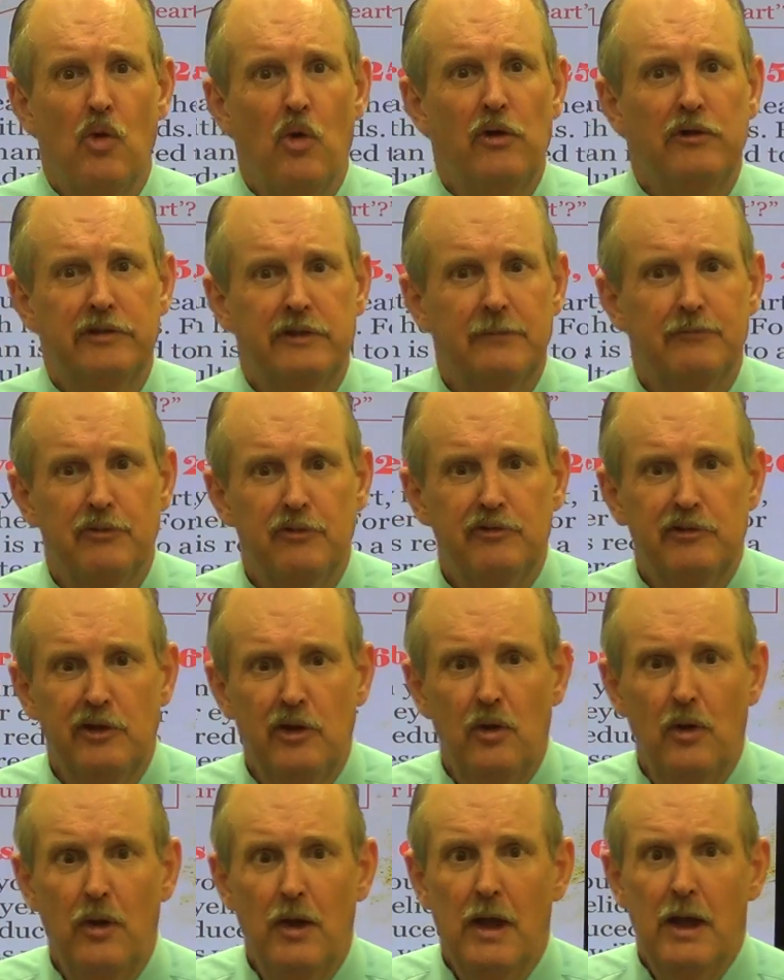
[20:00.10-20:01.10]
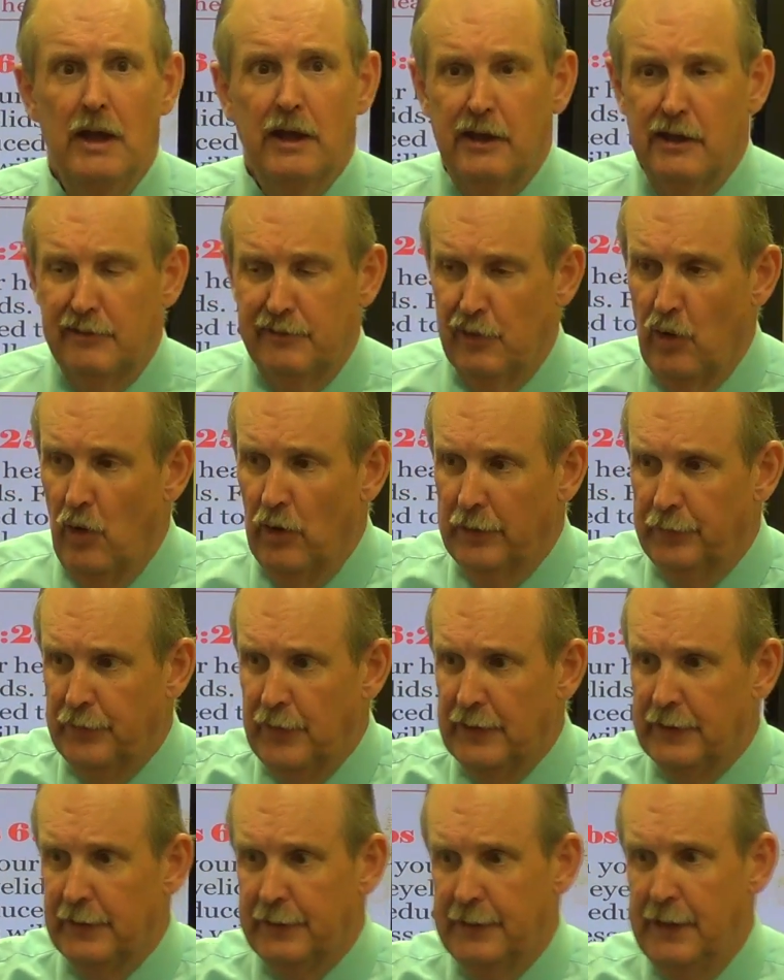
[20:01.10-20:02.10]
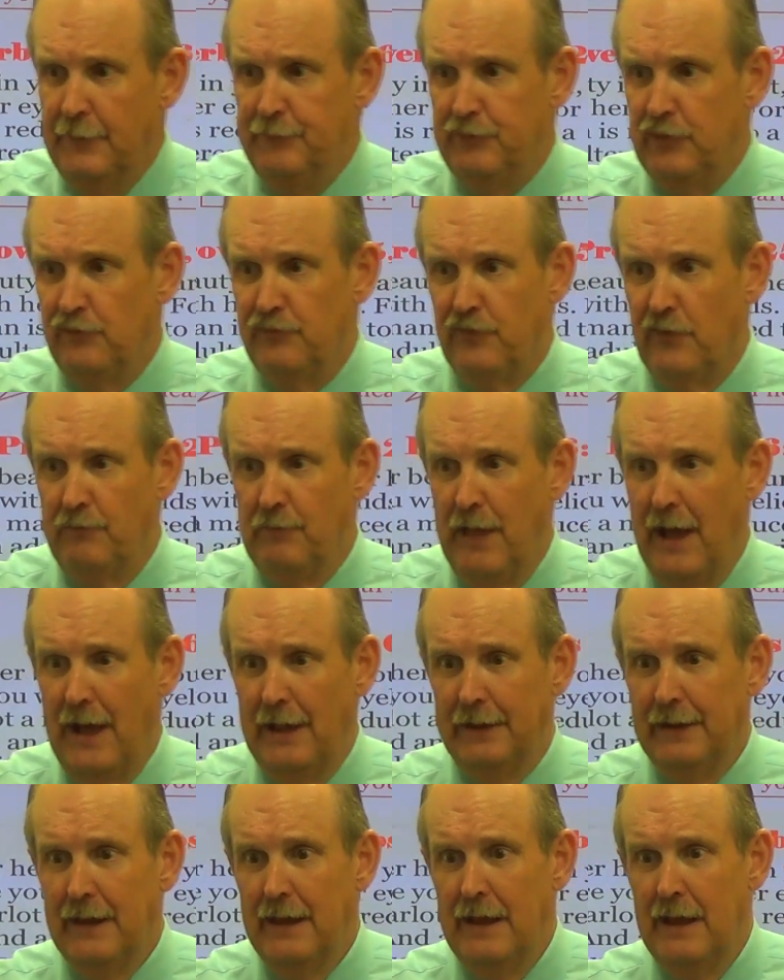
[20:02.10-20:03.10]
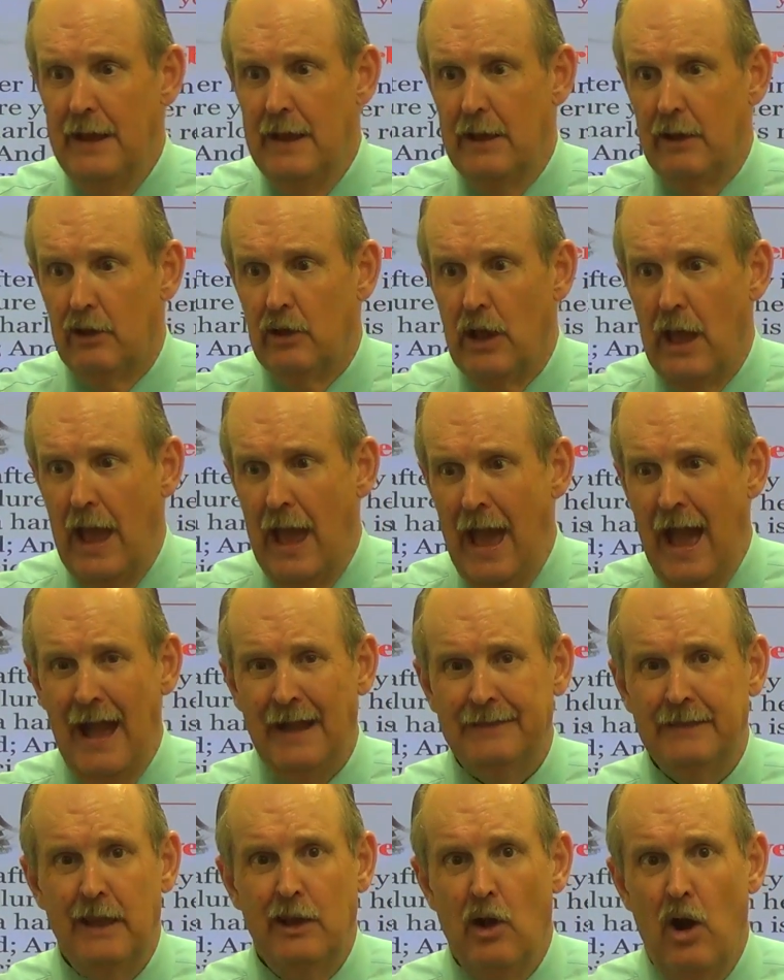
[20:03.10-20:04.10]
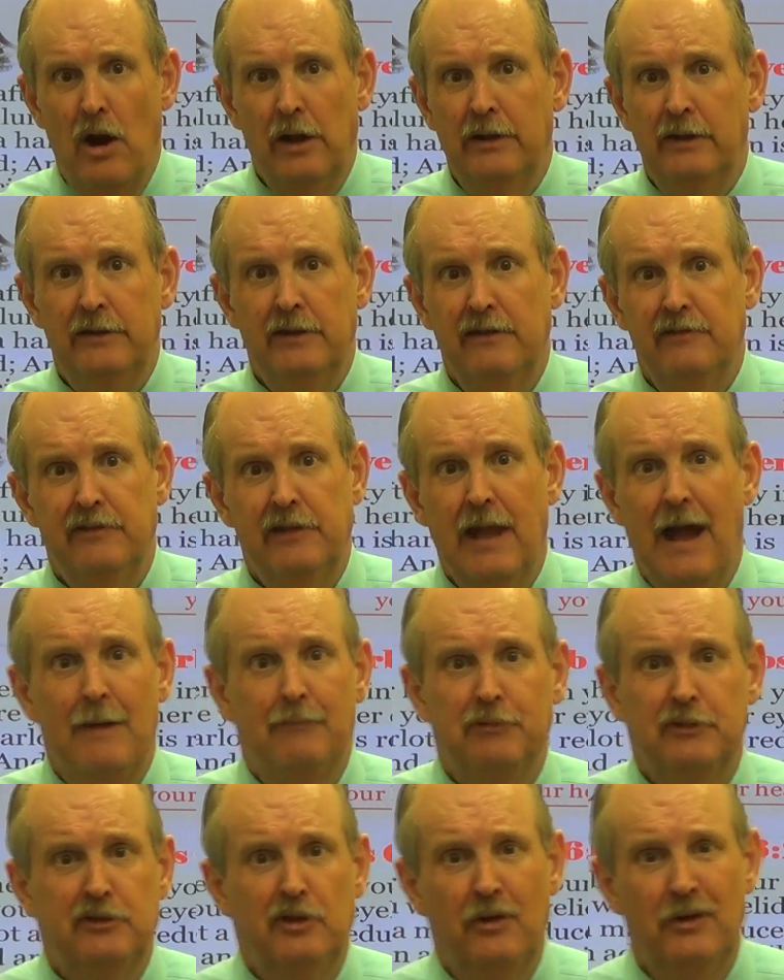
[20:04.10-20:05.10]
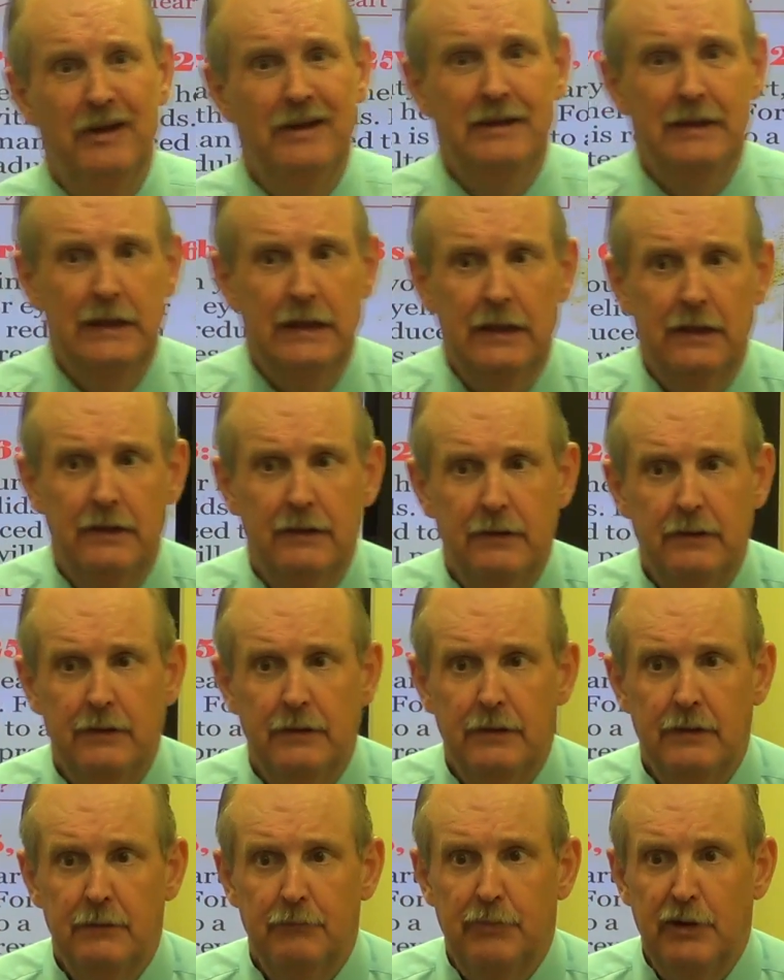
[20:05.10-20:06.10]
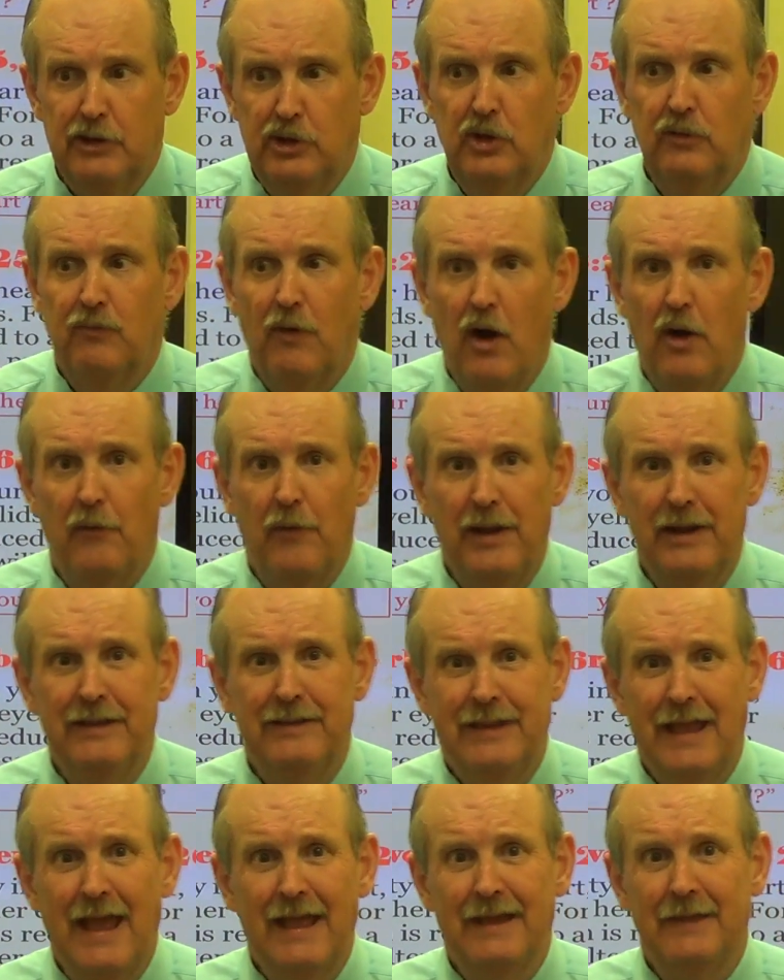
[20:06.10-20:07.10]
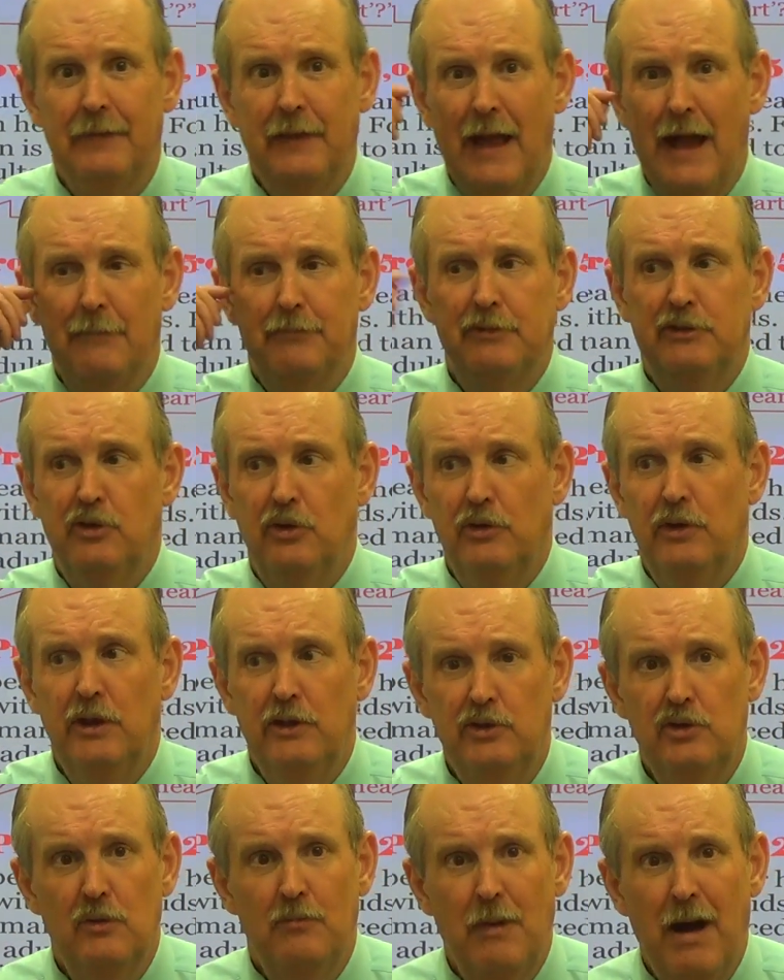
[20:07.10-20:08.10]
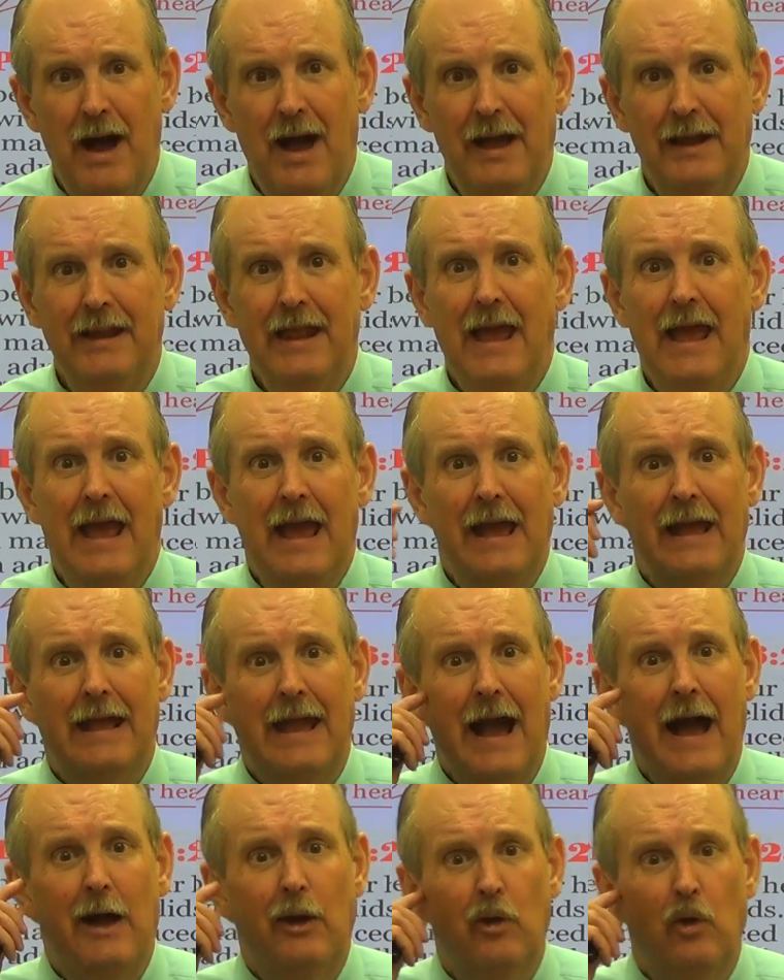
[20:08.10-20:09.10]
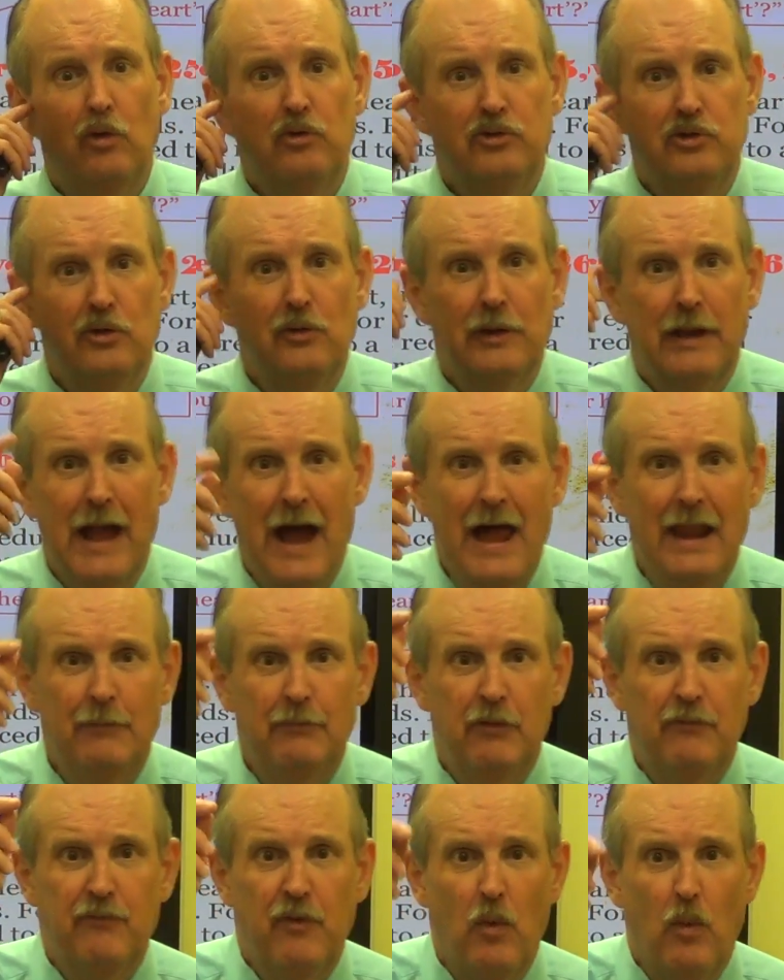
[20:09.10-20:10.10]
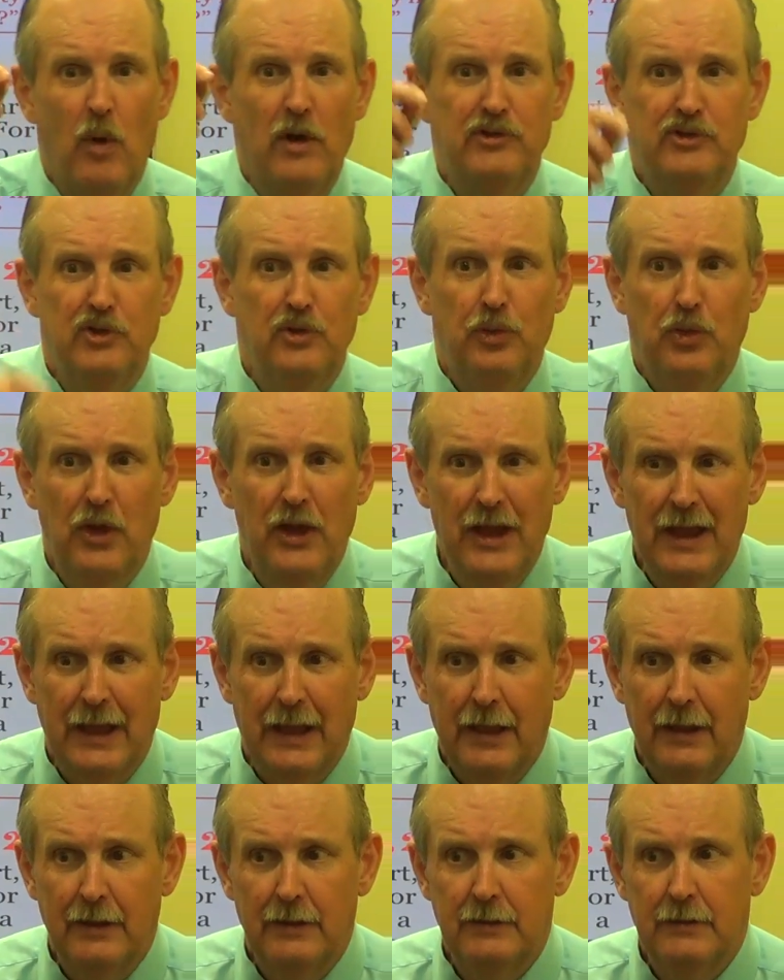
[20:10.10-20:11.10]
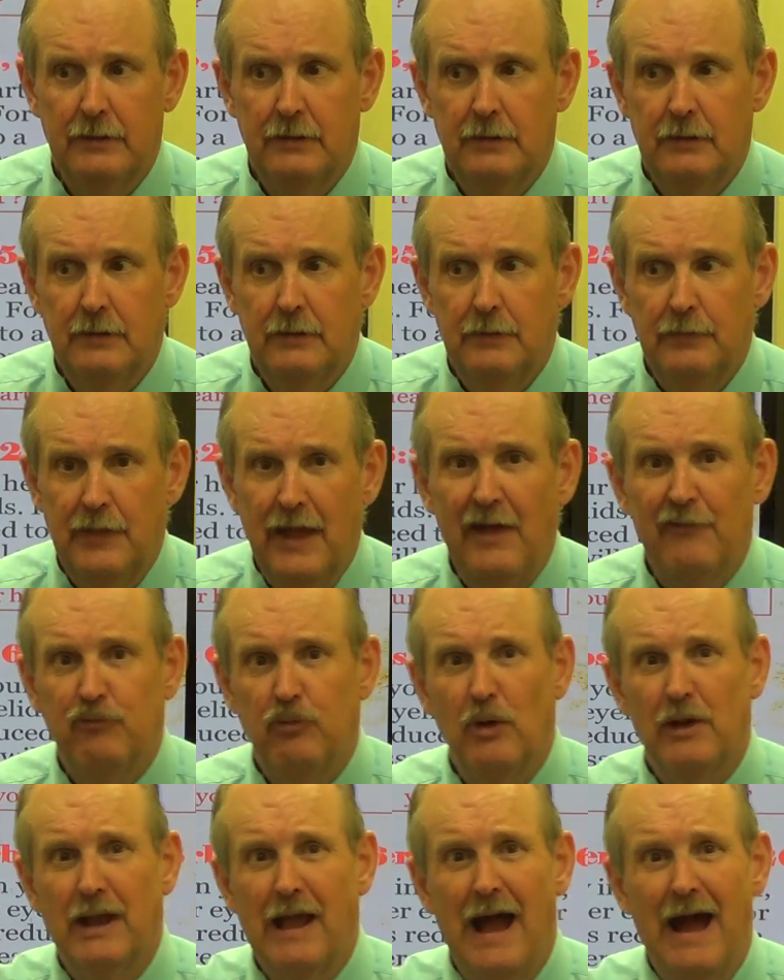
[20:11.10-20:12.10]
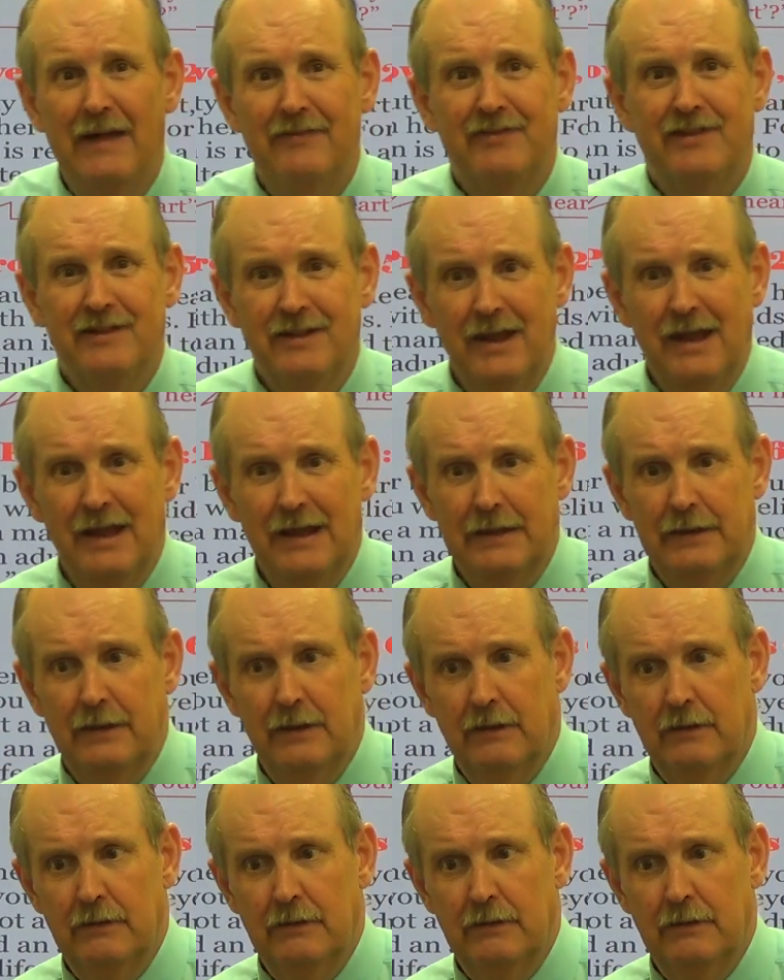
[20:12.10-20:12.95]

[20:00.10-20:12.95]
course to pursue because the only thing that keeps you from not acting on it is the opportunity. But you've already taken the opportunity in your mind and God will hold you accountable for what you think. That's what God said.